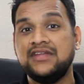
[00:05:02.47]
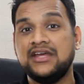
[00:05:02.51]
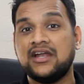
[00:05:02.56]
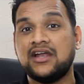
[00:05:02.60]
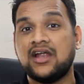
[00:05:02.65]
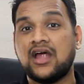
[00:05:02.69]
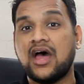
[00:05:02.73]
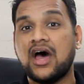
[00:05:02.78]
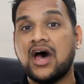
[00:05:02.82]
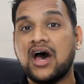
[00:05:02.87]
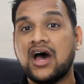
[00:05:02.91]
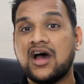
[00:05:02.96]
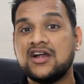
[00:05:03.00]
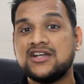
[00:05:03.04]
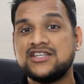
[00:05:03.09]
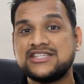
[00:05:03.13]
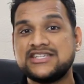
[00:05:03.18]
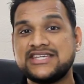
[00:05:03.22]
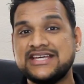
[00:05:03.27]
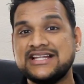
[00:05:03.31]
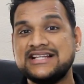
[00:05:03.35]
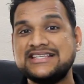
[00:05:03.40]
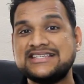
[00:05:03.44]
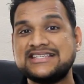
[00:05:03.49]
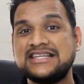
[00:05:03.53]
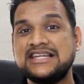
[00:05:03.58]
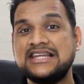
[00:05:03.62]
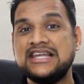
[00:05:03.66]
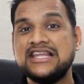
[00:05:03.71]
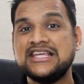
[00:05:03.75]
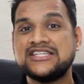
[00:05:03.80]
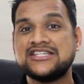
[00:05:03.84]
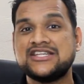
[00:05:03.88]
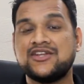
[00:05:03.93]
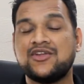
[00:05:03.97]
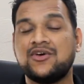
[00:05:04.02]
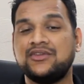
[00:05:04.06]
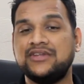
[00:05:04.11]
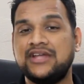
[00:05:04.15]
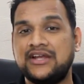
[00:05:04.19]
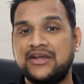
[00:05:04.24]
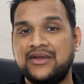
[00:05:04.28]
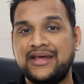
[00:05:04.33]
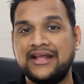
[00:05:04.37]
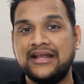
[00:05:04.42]
their hard skills listed on
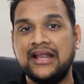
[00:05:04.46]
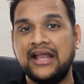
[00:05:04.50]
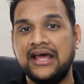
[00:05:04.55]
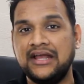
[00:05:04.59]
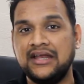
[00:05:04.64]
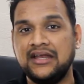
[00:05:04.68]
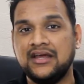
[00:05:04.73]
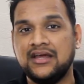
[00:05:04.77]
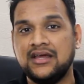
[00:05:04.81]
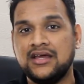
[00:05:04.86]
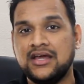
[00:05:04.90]
their headline.